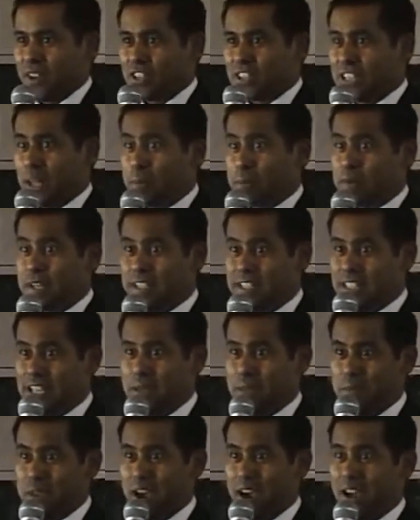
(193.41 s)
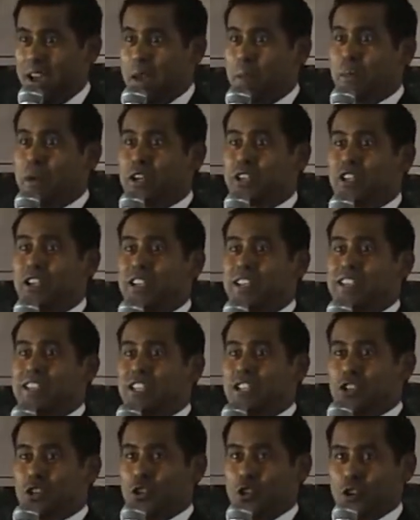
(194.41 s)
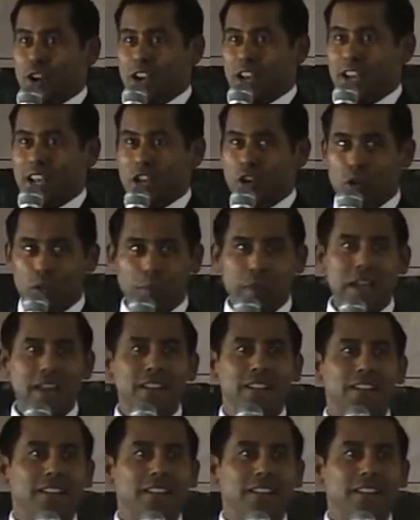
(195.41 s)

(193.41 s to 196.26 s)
septicemia. Patient is deteriorating. Are you with me?